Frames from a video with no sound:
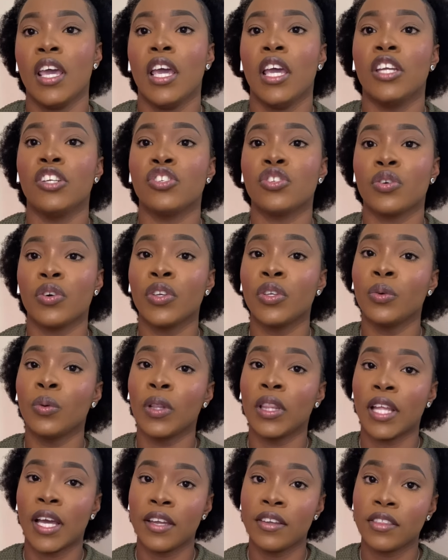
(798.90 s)
Ensure you
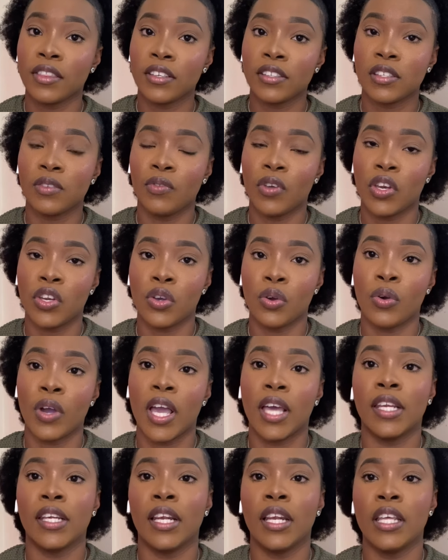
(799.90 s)
like this video
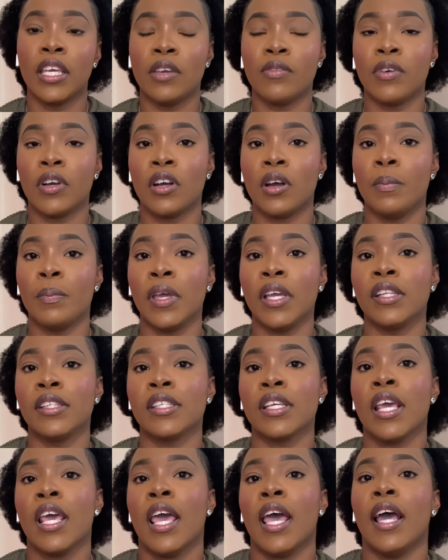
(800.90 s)
and leave a
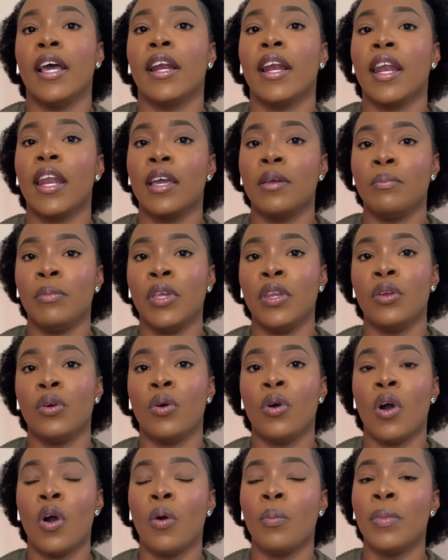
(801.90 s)
comment and let me
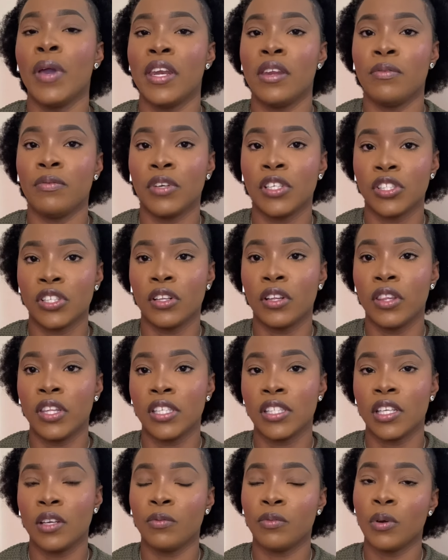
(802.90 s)
know how beneficial
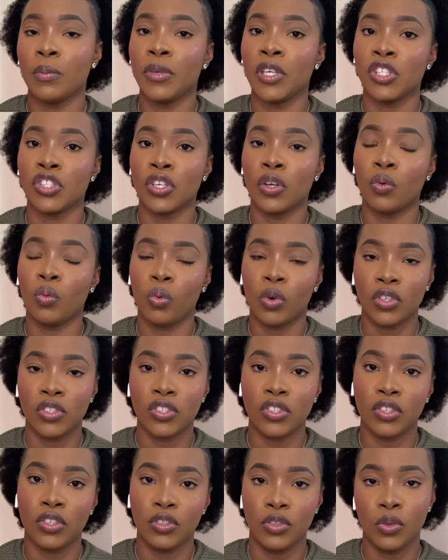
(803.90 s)
this information was
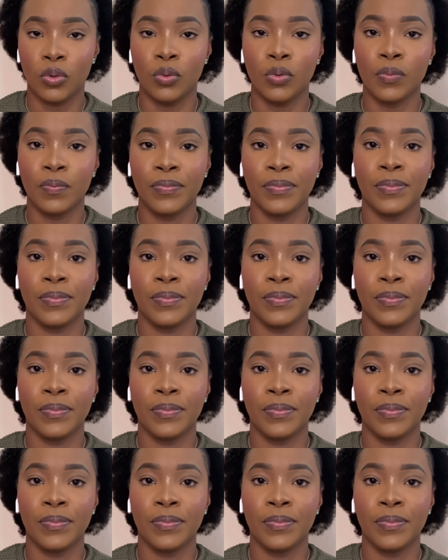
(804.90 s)
to you.